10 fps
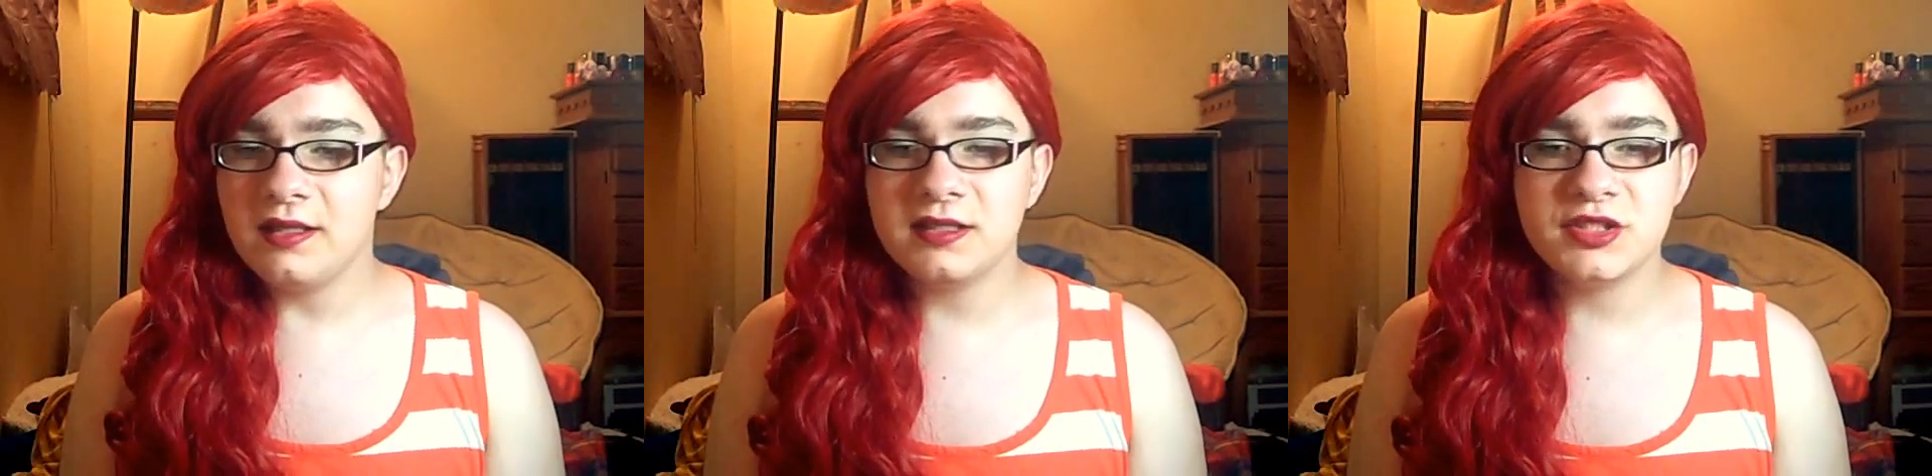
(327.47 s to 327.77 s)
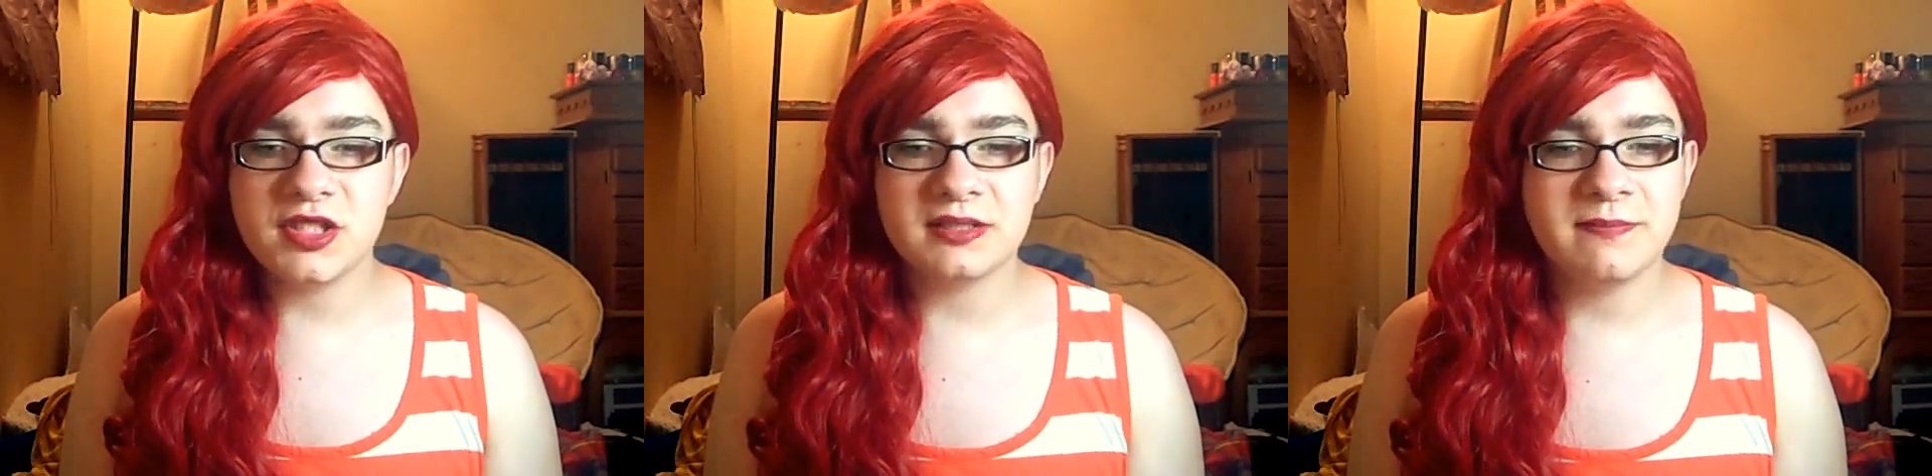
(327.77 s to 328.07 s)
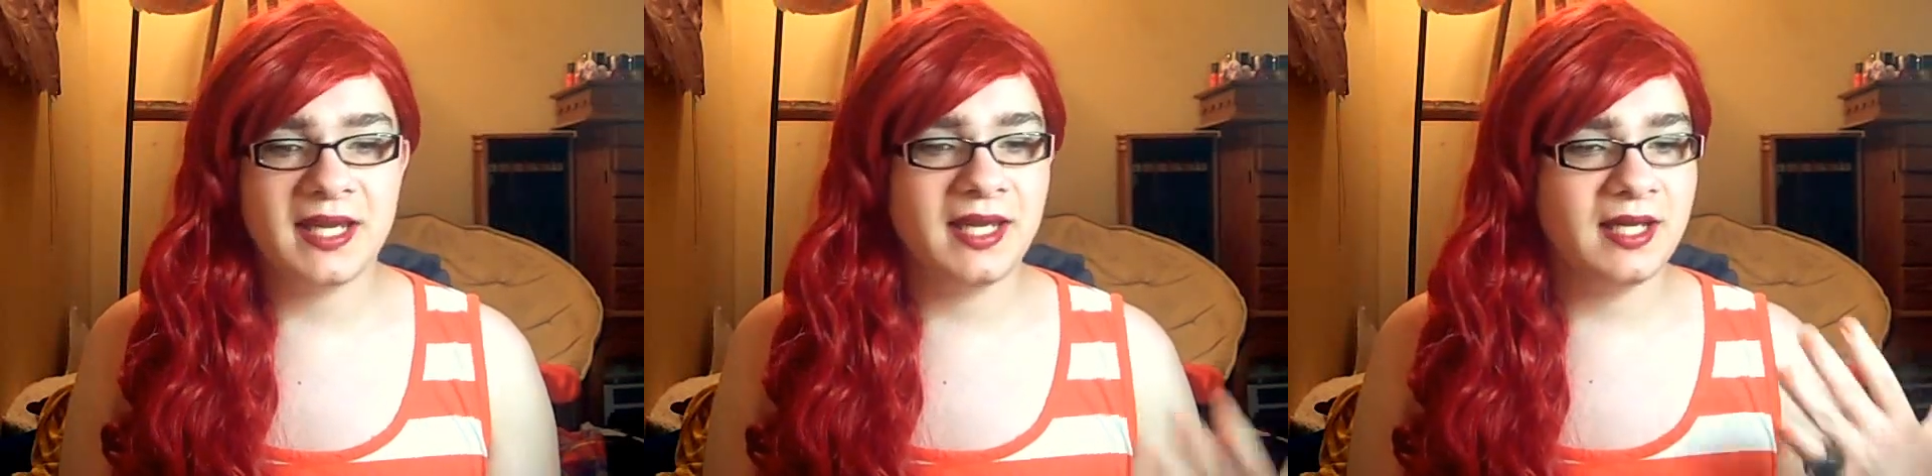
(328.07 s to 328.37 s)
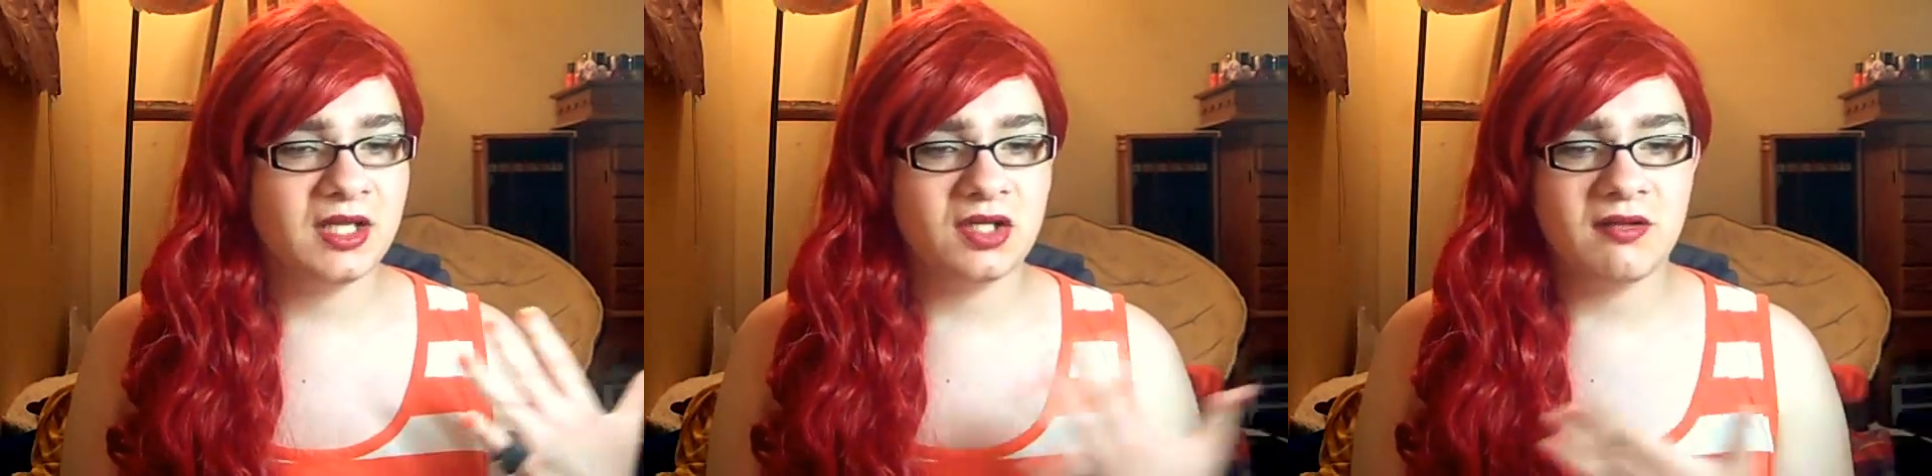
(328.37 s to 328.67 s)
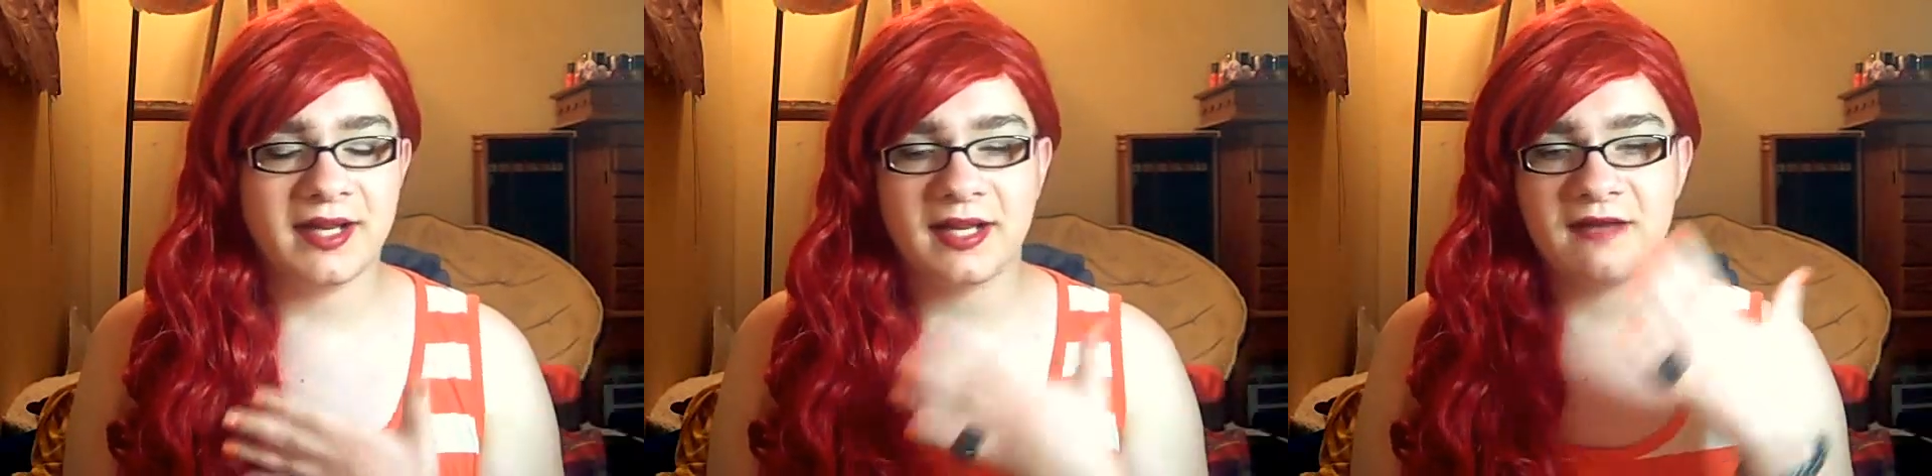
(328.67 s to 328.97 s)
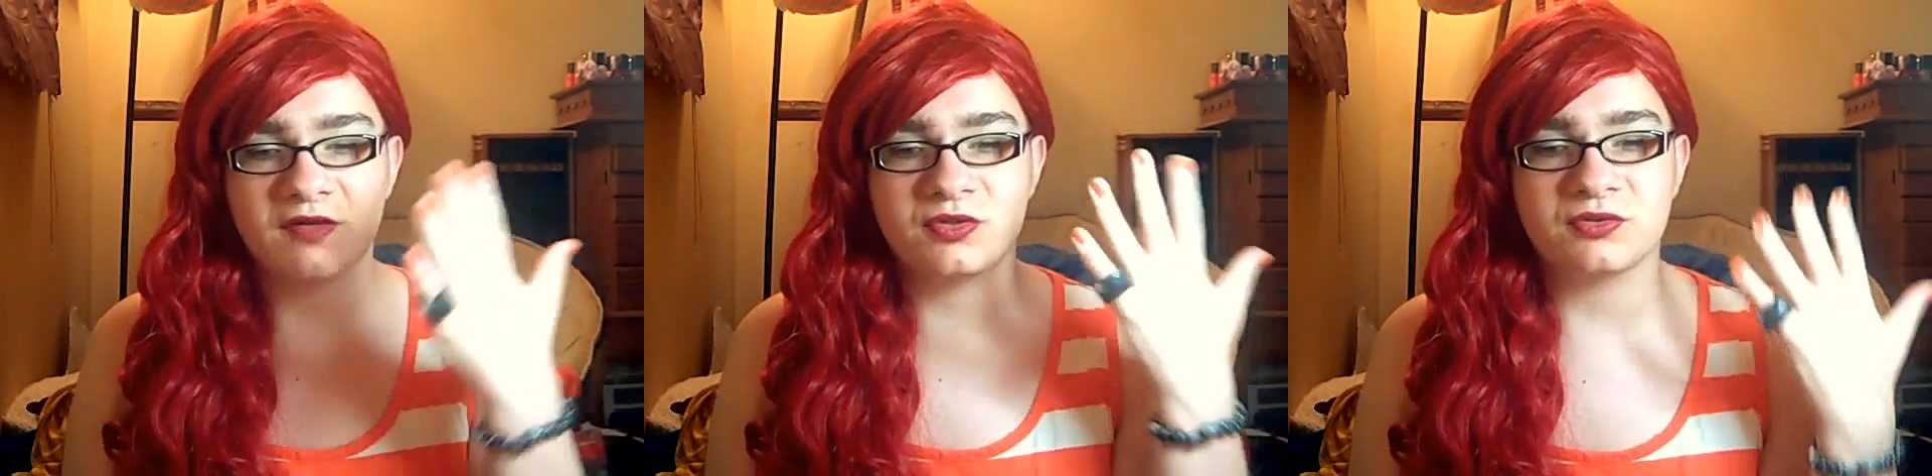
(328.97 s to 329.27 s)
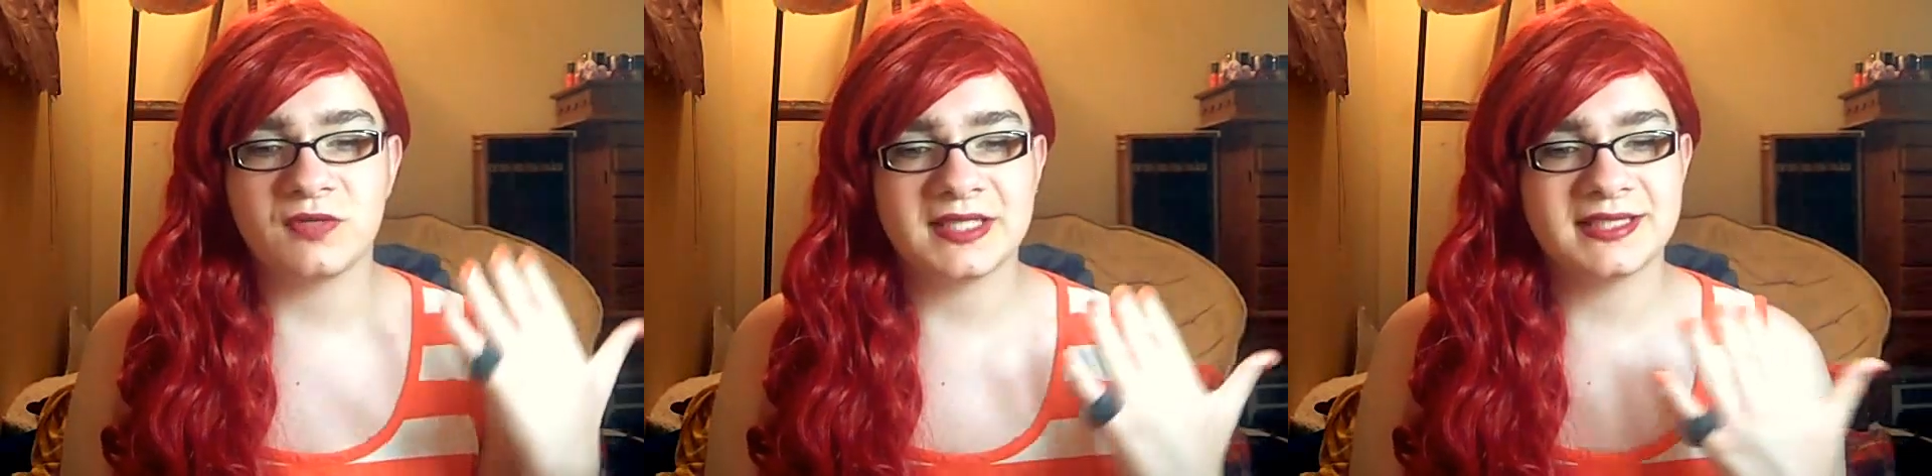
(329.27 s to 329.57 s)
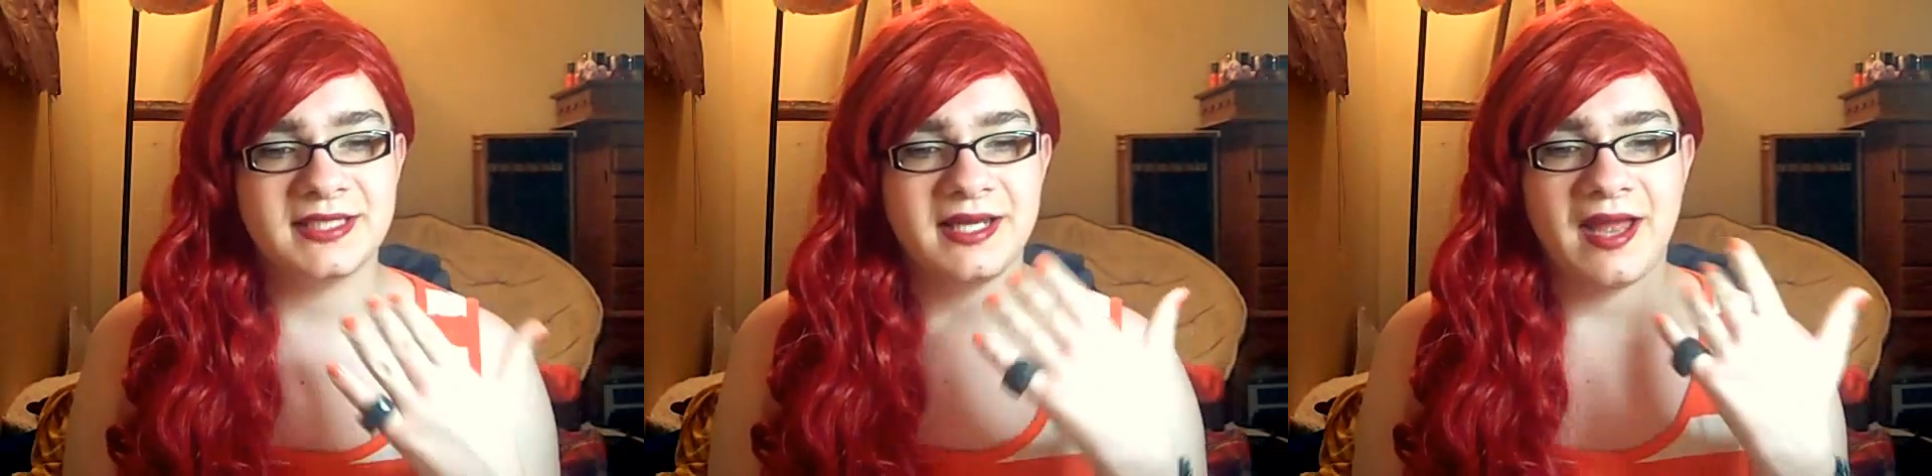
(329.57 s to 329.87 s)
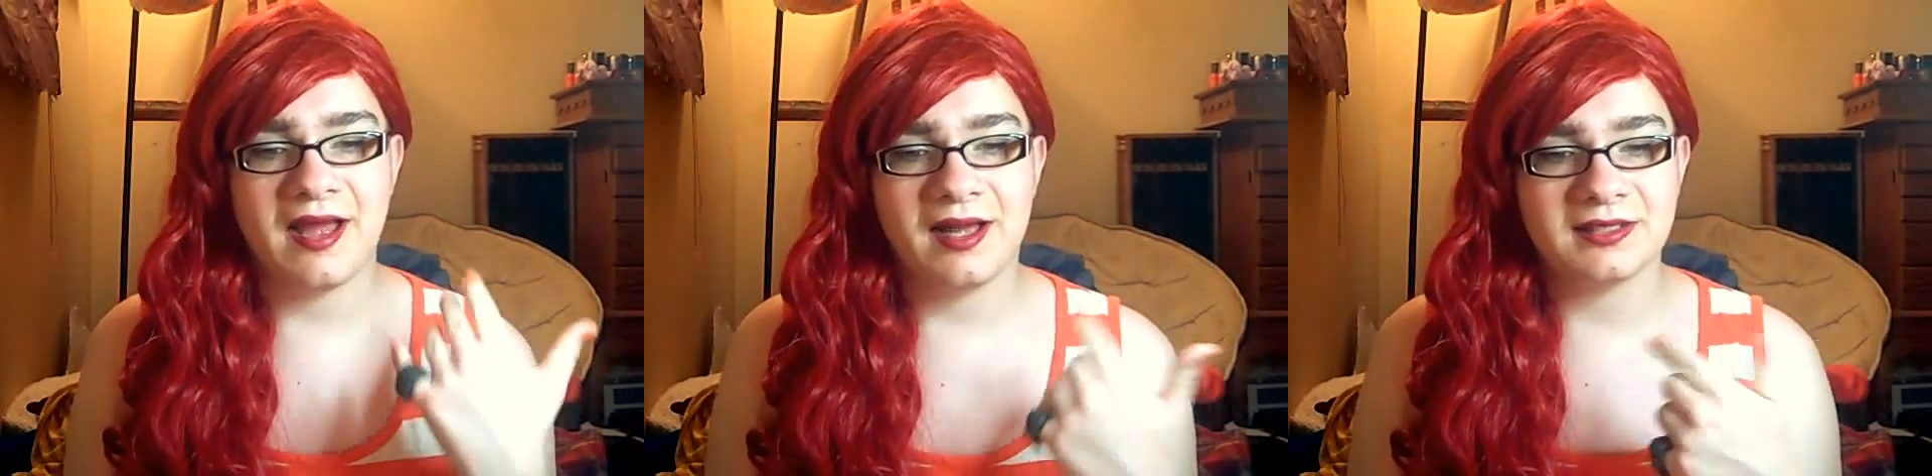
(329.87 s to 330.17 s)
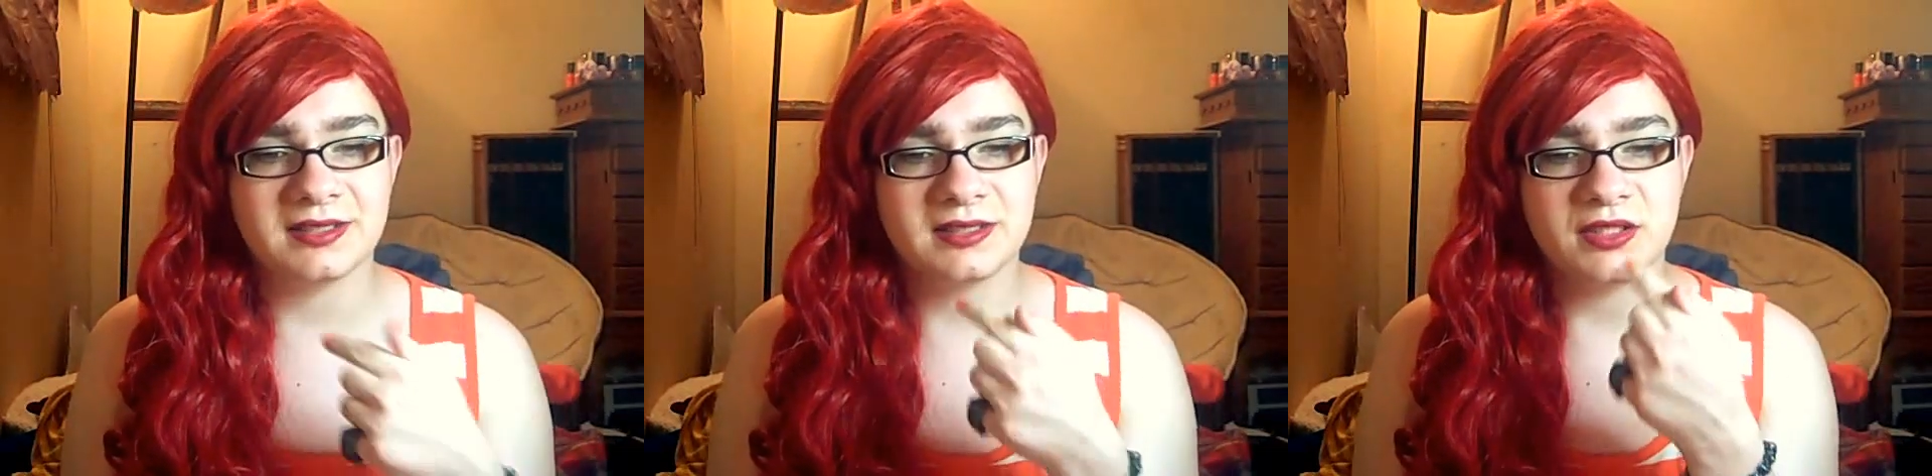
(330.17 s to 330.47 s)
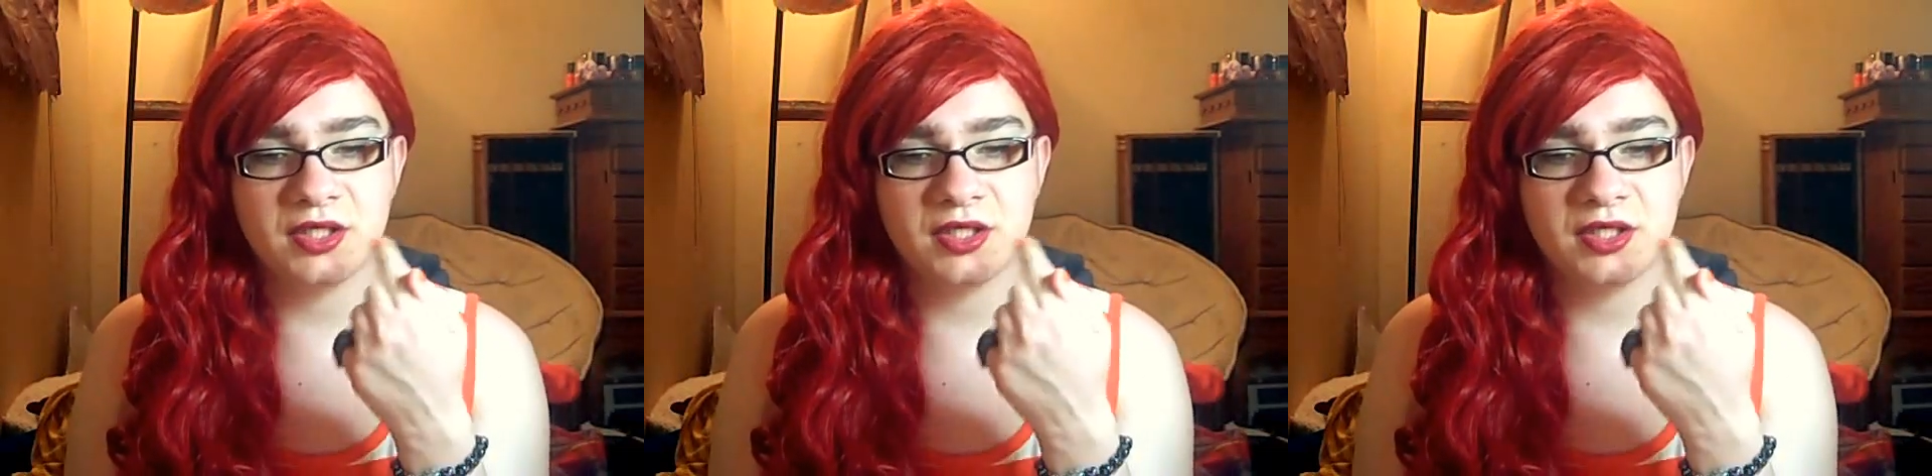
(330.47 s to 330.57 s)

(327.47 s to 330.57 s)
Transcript: is just making it look like I have a crusty-ass,